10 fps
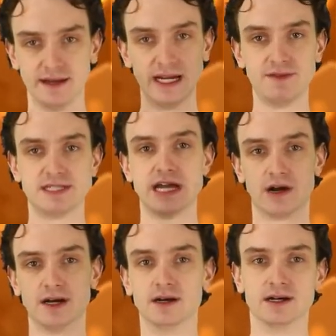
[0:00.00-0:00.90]
in this
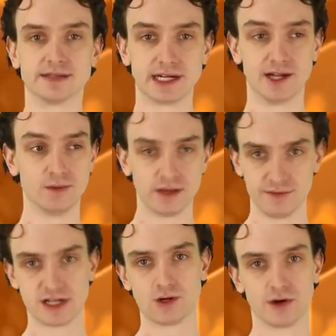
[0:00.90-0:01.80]
era, let alone
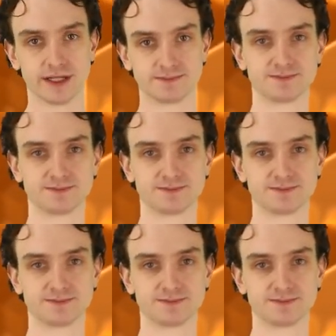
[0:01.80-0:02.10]
Victorian.